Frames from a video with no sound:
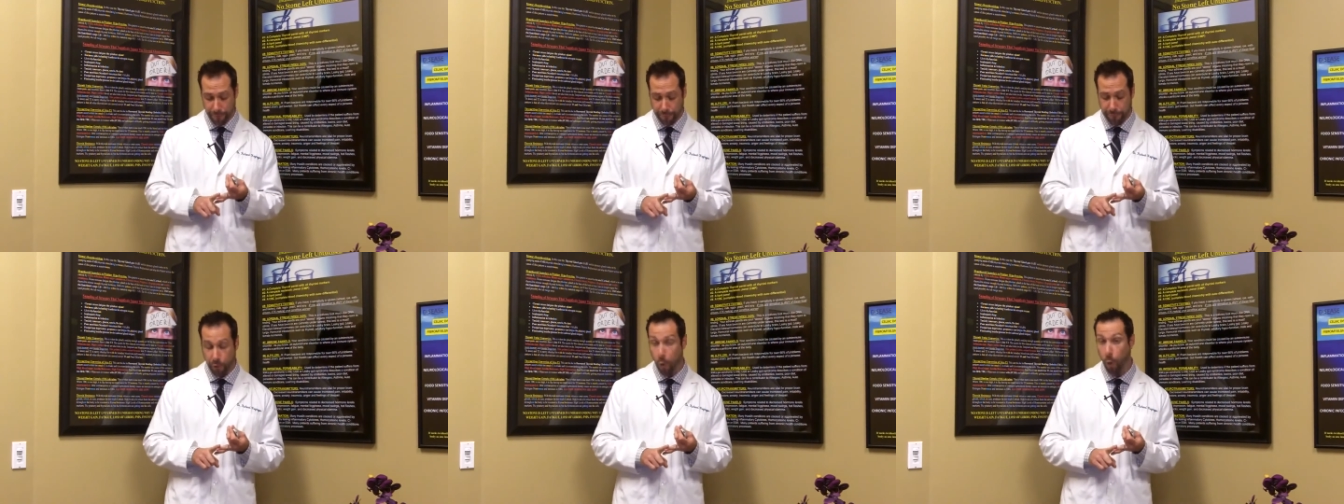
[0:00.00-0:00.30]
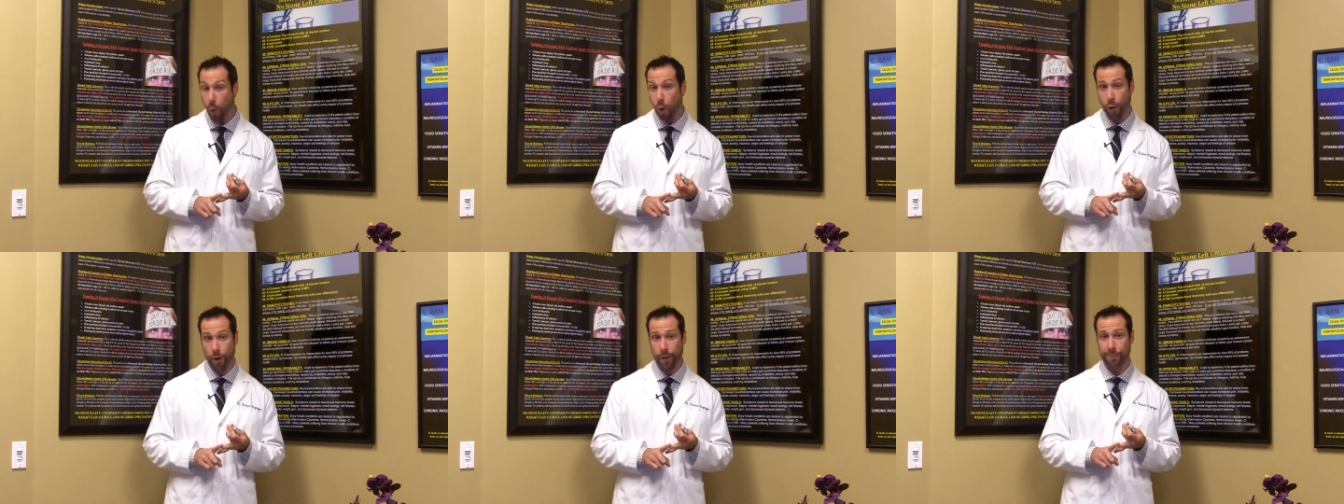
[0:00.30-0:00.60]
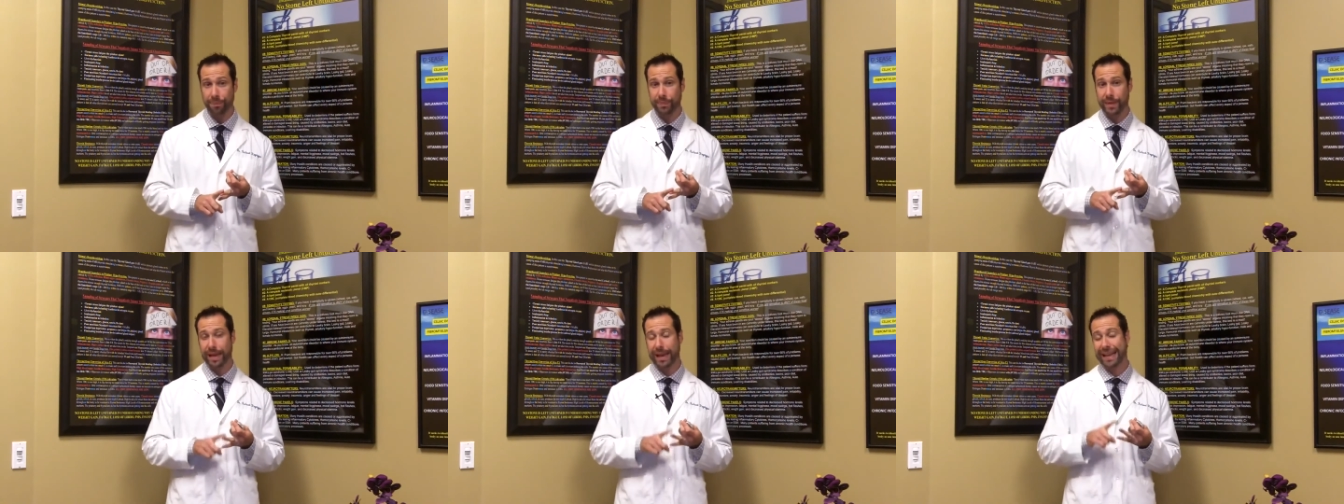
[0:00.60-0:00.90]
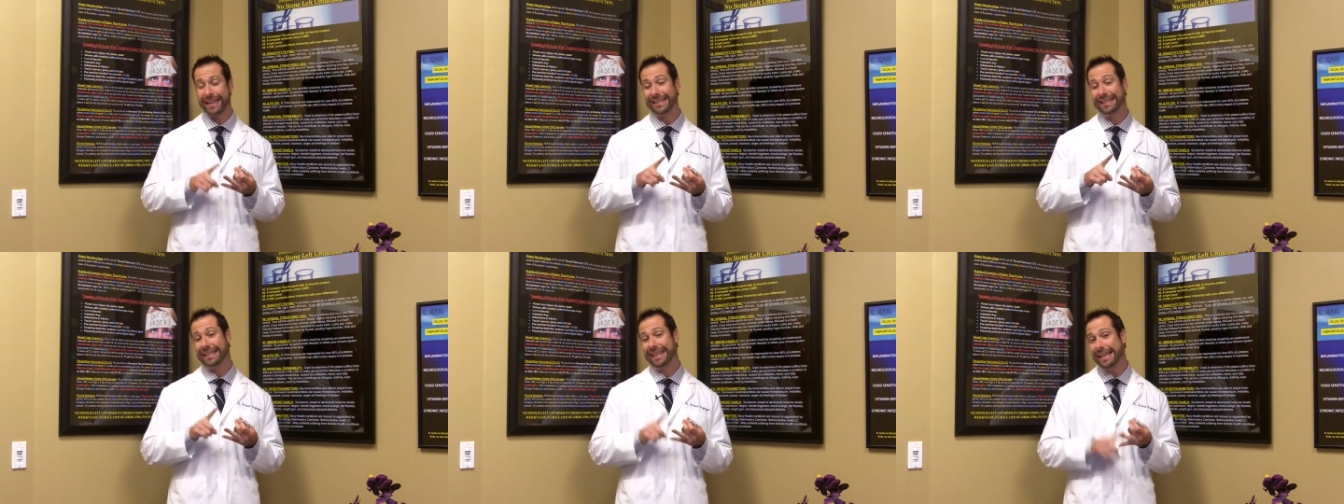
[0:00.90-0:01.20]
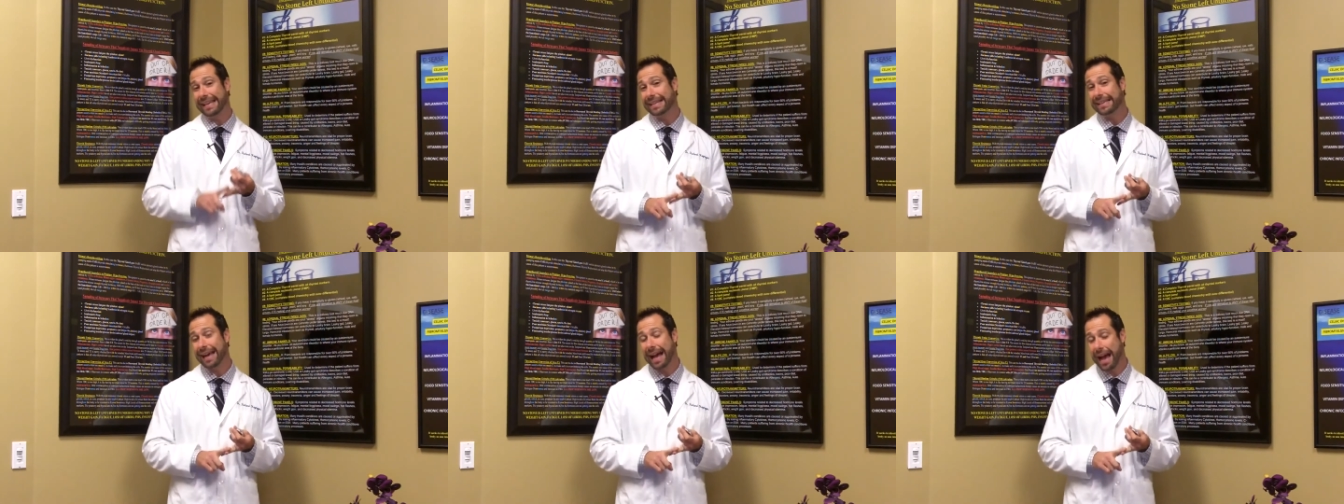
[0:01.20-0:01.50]
Number four,
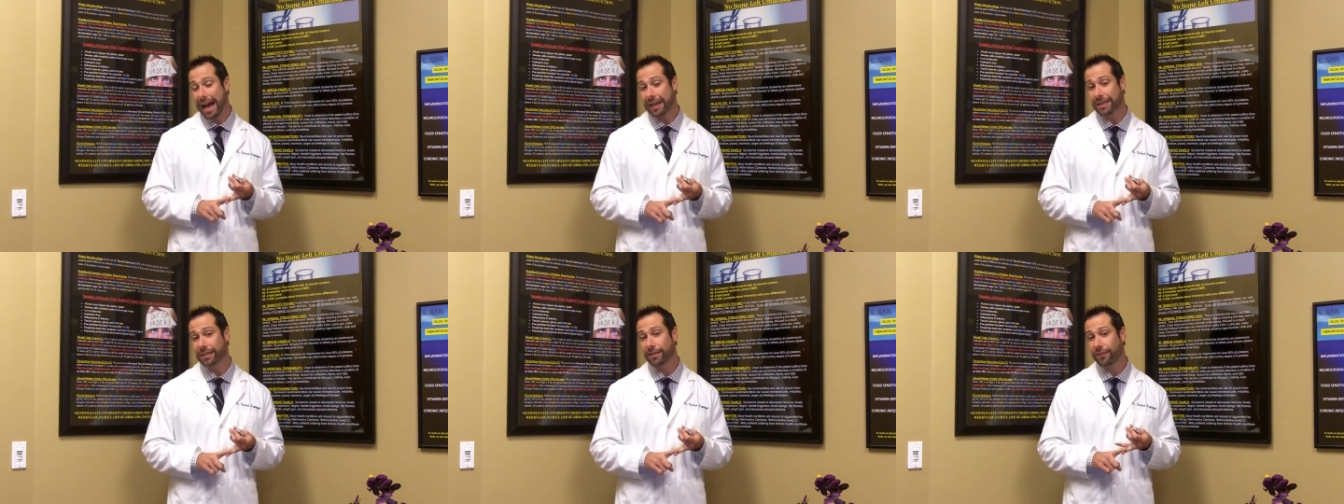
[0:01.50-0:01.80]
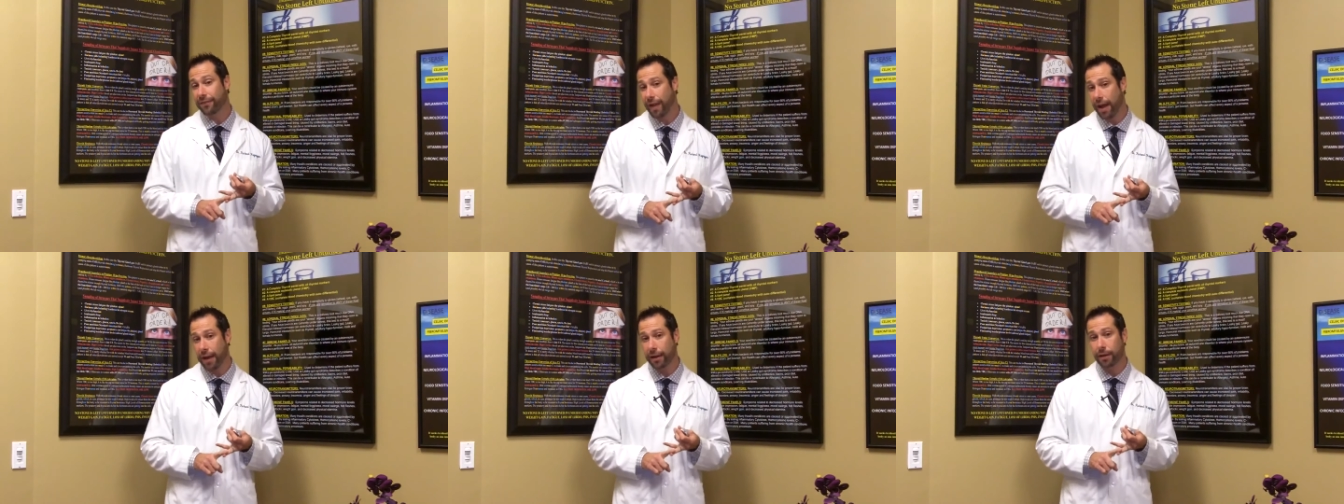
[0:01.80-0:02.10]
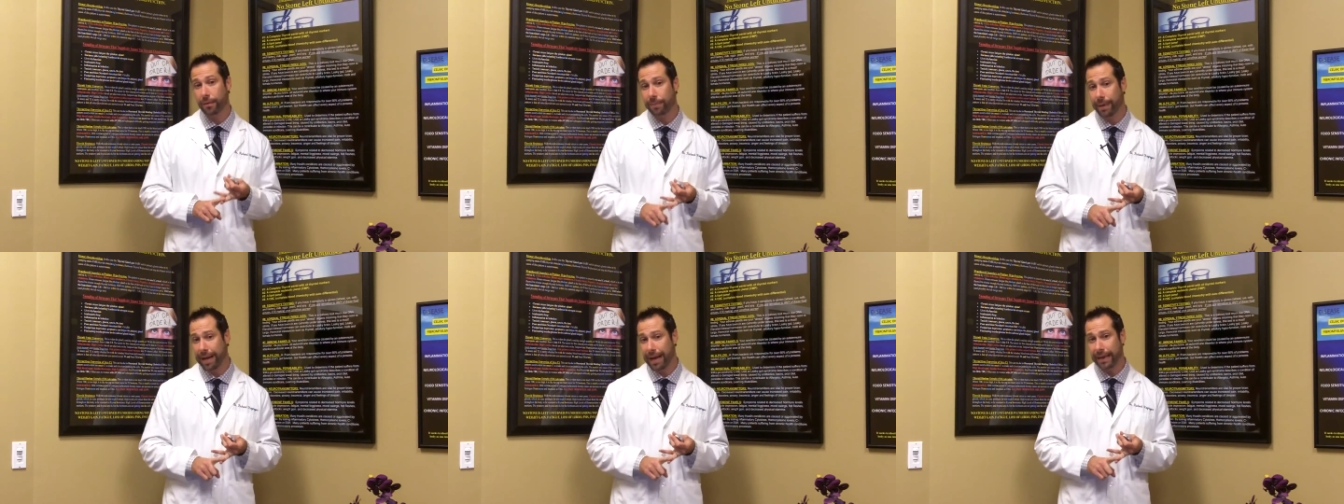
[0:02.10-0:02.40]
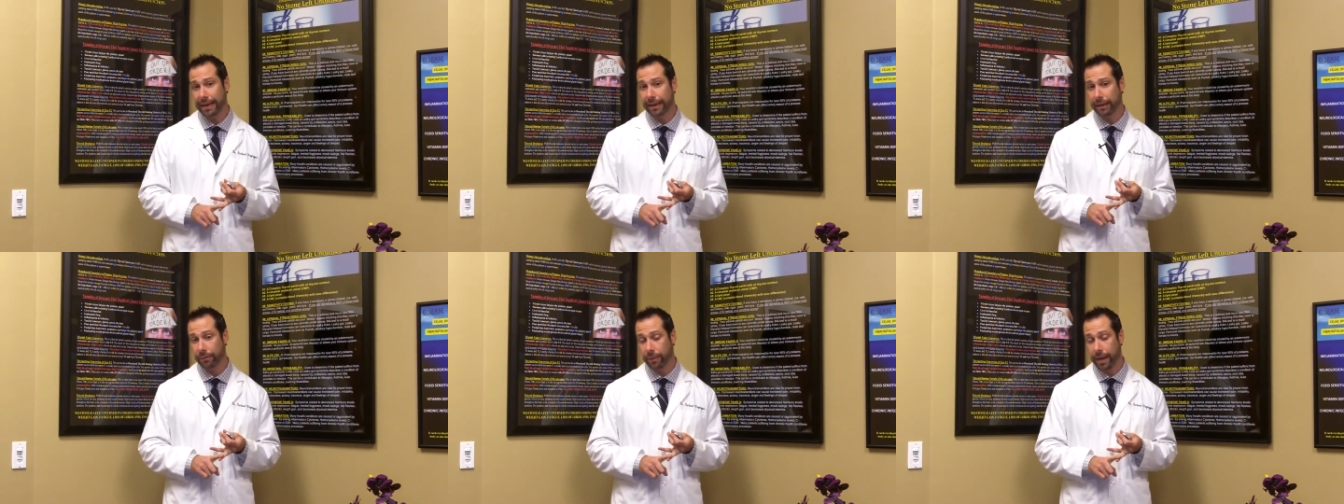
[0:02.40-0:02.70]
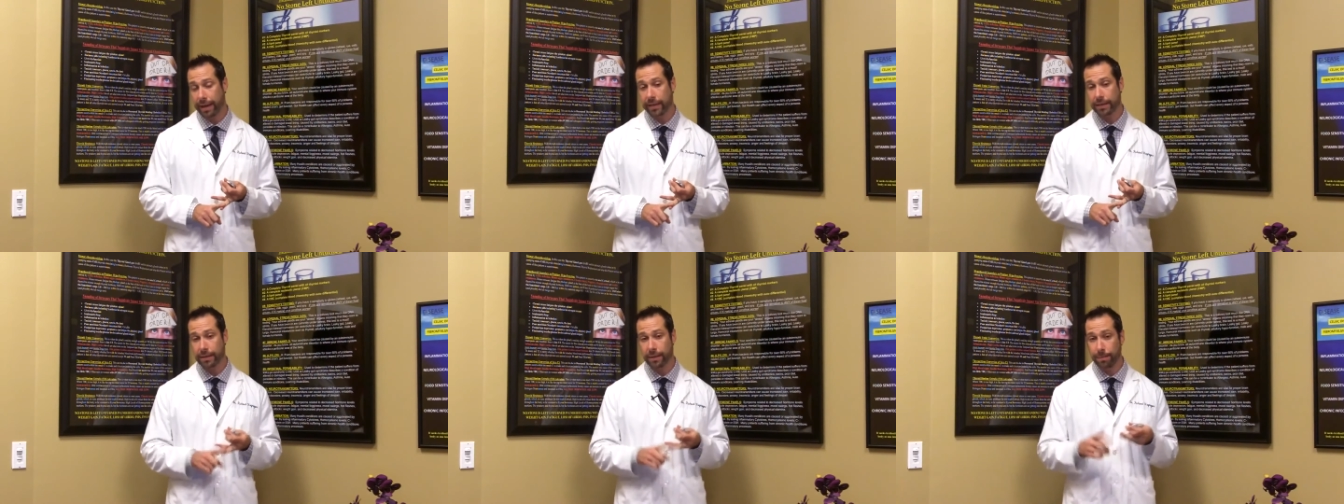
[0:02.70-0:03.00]
it can detoxify your
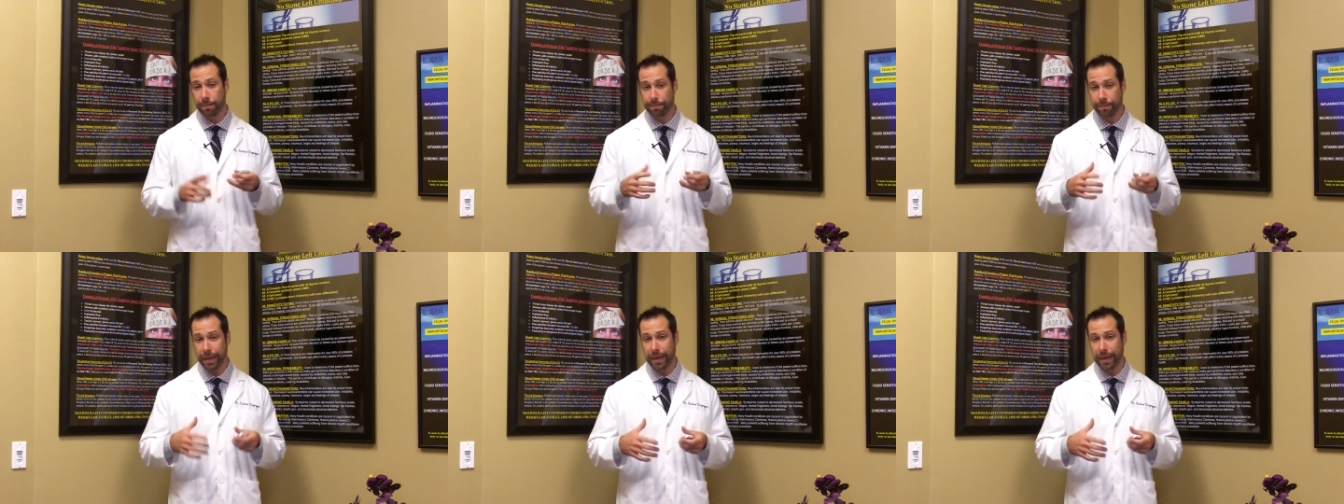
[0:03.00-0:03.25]
body, right?